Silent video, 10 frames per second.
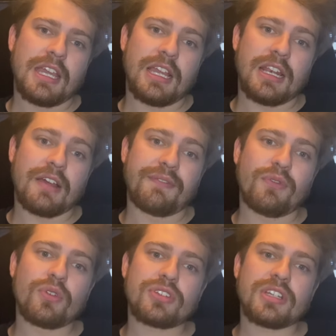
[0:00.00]
And
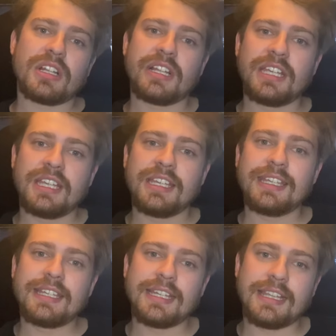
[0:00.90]

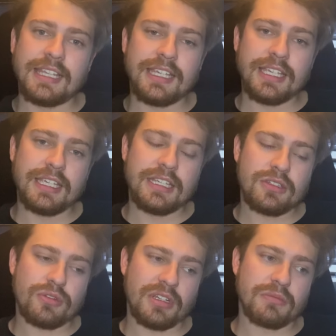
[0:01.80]
unfortunately, the
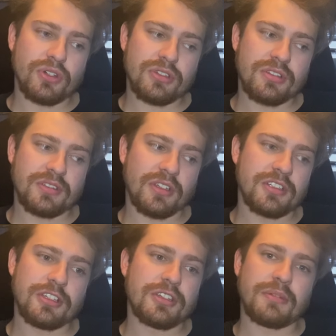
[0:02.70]
trigger box decided
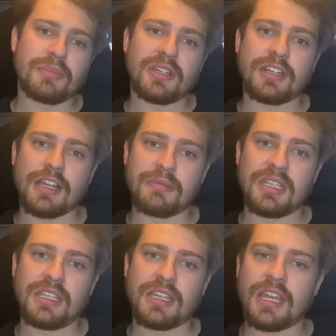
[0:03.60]
to jump out at
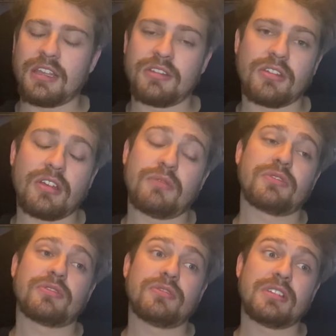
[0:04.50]
me, and I
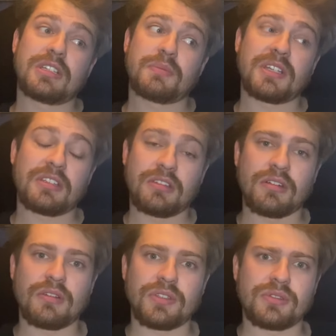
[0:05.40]
wasn't expecting it. I
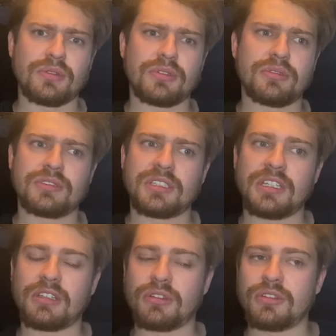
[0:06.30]
thought it was an
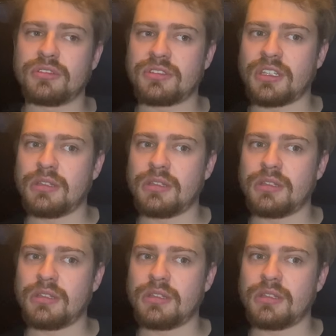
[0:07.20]
enclosed